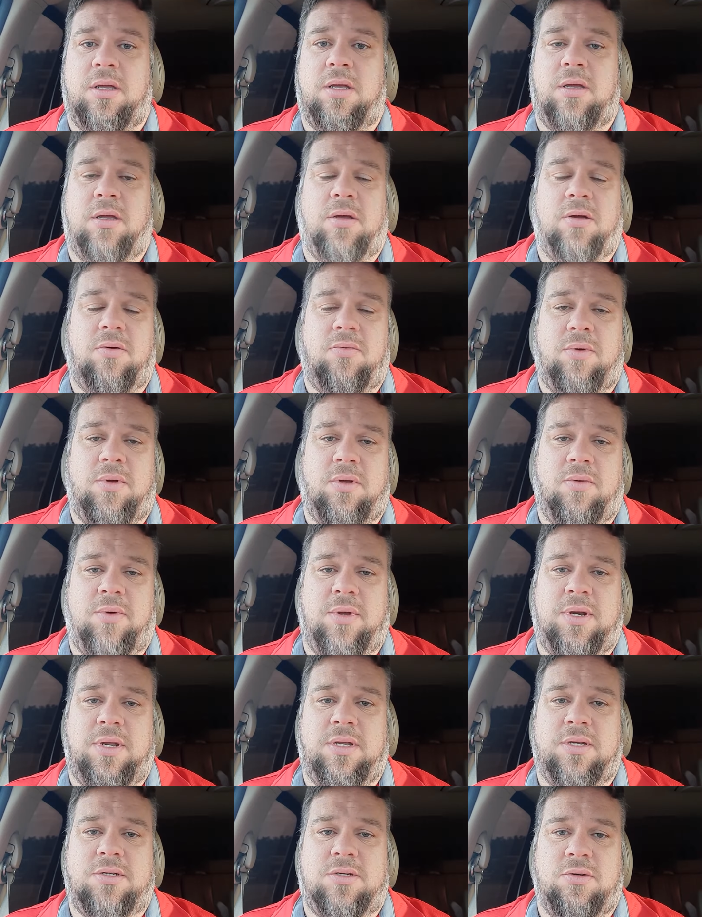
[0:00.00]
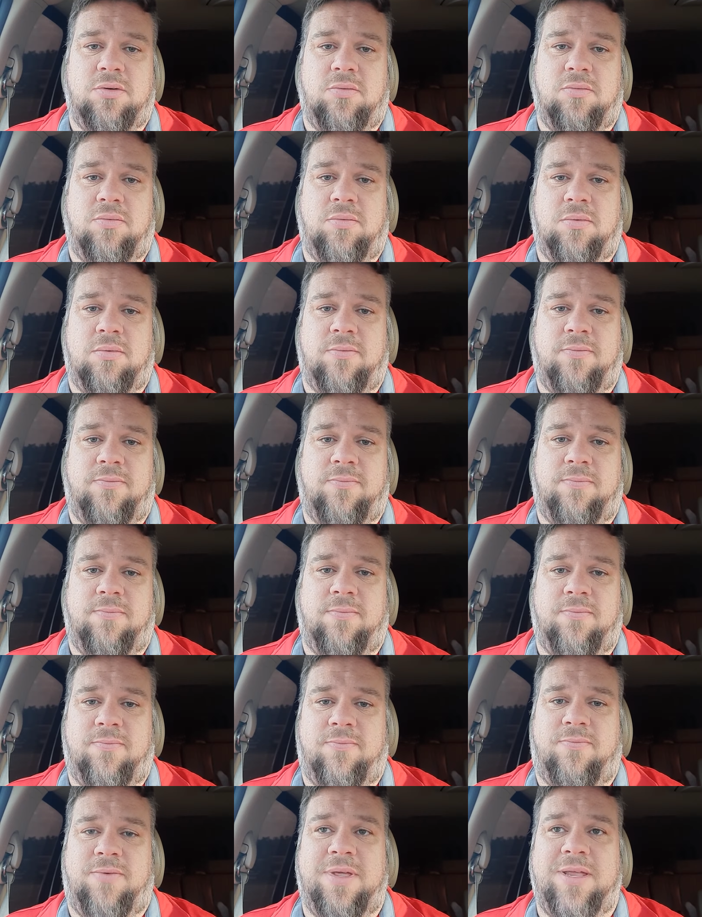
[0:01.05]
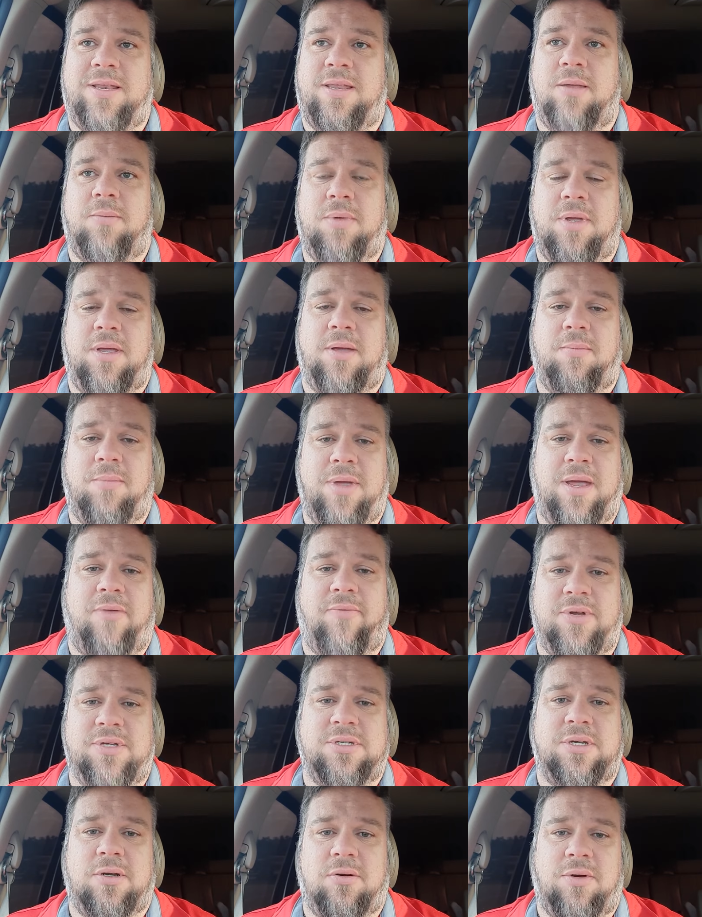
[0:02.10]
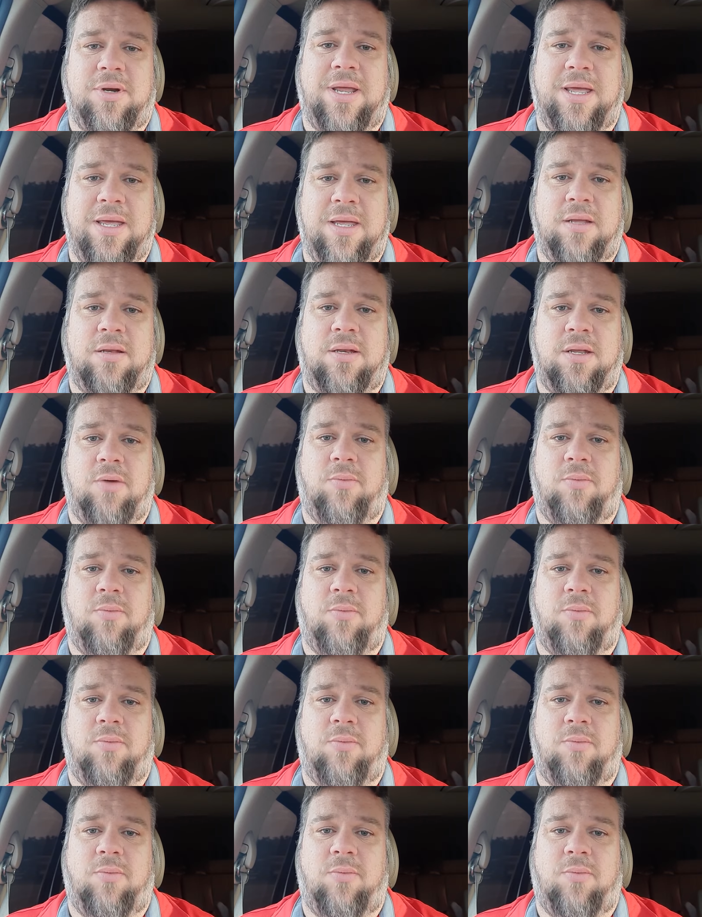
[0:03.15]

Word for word: we, we need to feed them him every single day that we